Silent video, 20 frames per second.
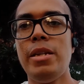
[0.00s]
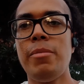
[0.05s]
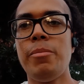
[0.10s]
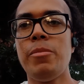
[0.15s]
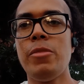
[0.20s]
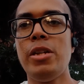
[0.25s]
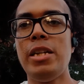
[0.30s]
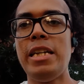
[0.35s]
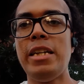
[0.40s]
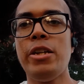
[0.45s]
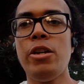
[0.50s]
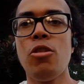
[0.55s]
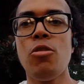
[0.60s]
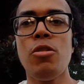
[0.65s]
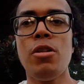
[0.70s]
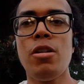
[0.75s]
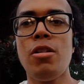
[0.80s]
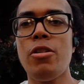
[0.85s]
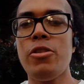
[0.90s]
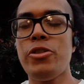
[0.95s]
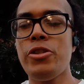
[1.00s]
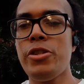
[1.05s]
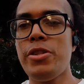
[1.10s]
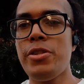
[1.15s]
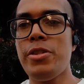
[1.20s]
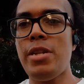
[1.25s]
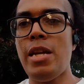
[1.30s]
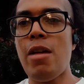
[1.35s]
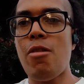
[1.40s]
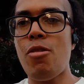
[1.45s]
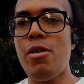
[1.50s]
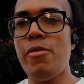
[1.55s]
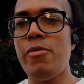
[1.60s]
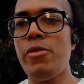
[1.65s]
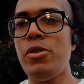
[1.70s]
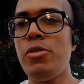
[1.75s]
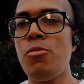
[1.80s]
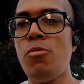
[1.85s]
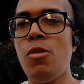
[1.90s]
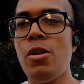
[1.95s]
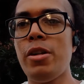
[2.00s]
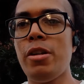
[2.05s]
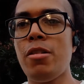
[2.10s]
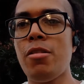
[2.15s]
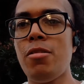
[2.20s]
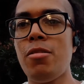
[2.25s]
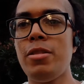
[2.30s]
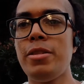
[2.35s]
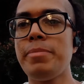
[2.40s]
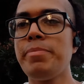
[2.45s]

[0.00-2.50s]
eco-conscious, however you want to call it,